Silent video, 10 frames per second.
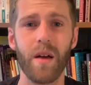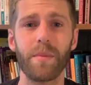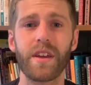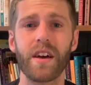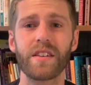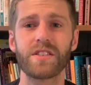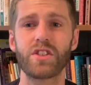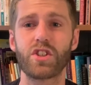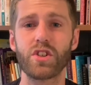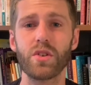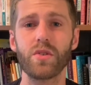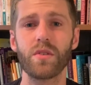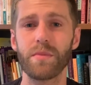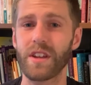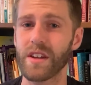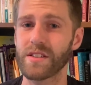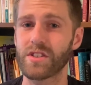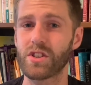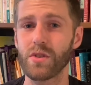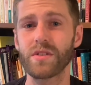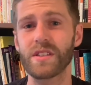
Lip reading: because Jews